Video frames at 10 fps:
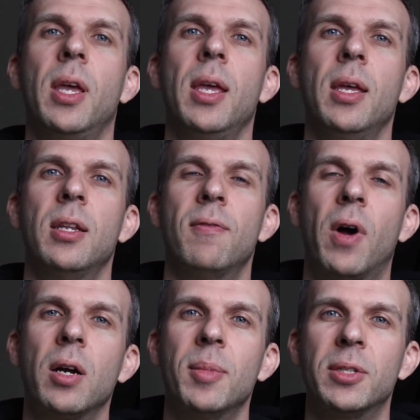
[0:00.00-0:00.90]
and
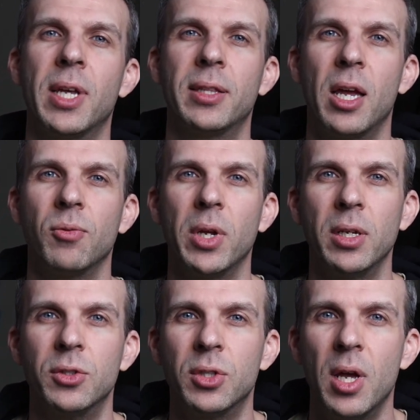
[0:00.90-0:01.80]
environments at that
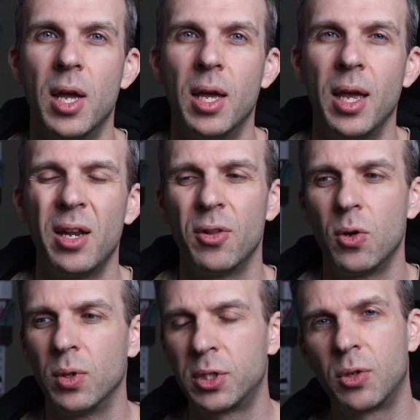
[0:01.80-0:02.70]
range. And
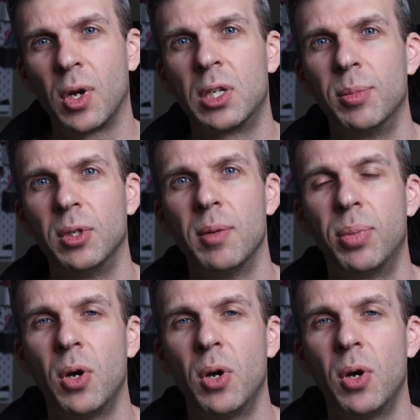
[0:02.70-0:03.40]
although it's correctable in